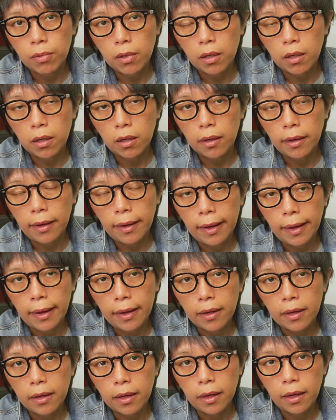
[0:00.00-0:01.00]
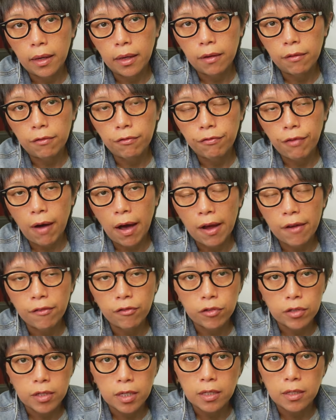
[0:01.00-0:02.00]
like a
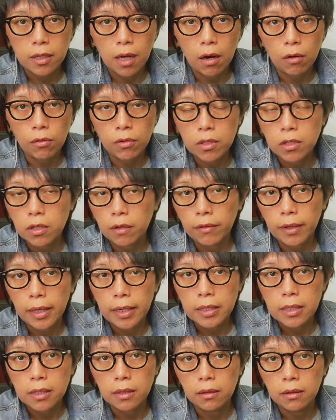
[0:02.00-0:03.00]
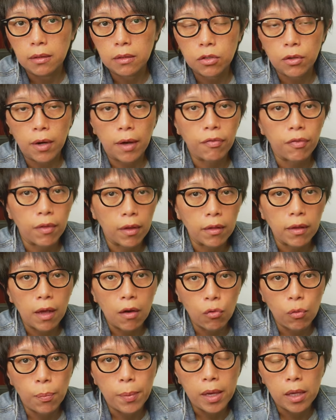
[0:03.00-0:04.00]
5 to 6 hours of lesson, so I think
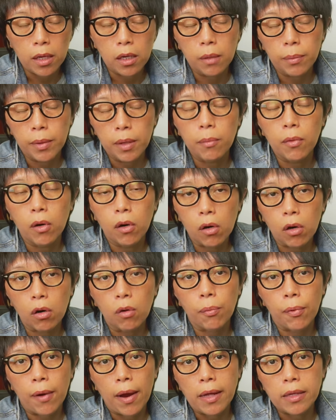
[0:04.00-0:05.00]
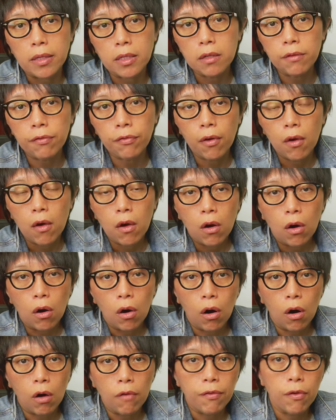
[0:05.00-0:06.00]
that will be a little bit more comprehensive.
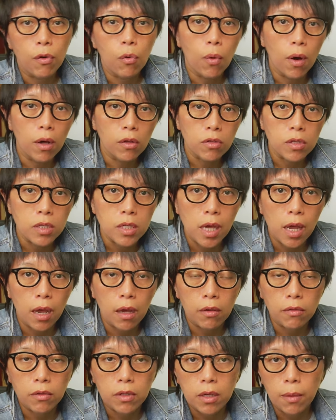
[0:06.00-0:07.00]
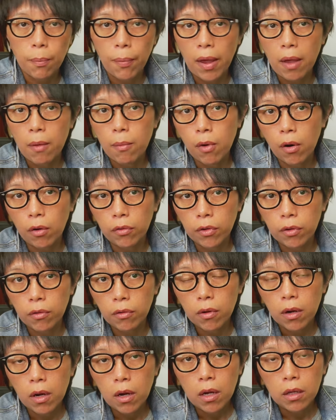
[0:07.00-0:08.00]
Or if you want to take the paid
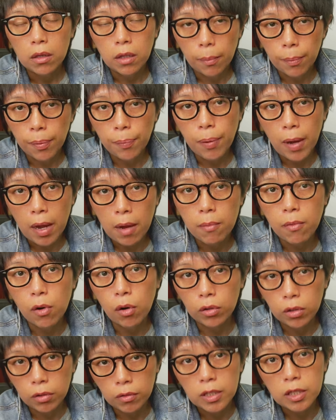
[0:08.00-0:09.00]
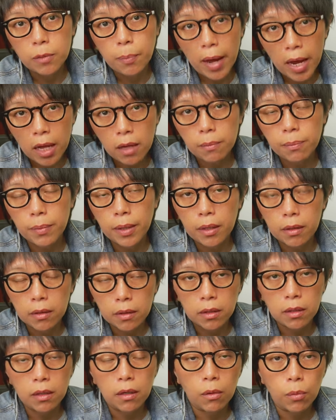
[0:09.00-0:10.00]
module, the paid module is paid,
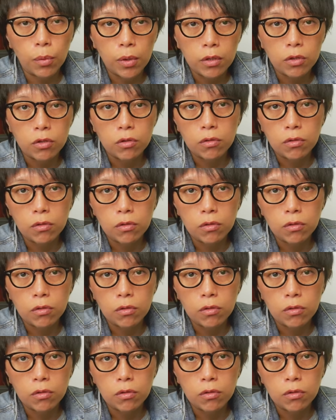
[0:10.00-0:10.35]
but we